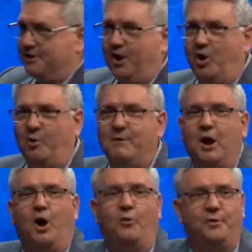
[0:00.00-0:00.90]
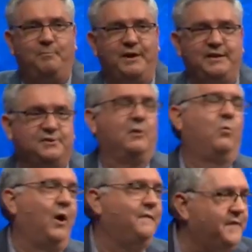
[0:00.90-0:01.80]
home on the beach.
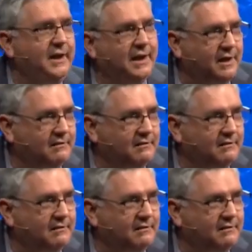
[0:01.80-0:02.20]
What then?